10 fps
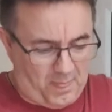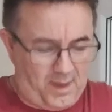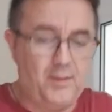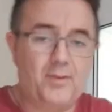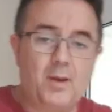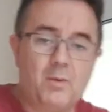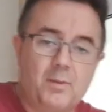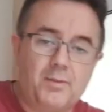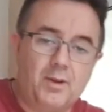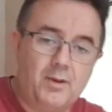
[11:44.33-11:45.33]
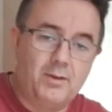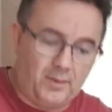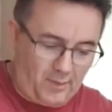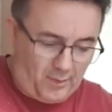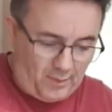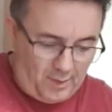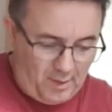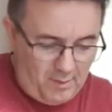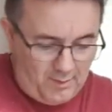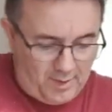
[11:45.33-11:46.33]
See what I'm doing? Just a
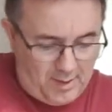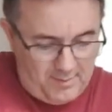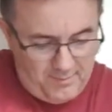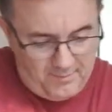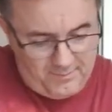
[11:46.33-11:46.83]
slow turn.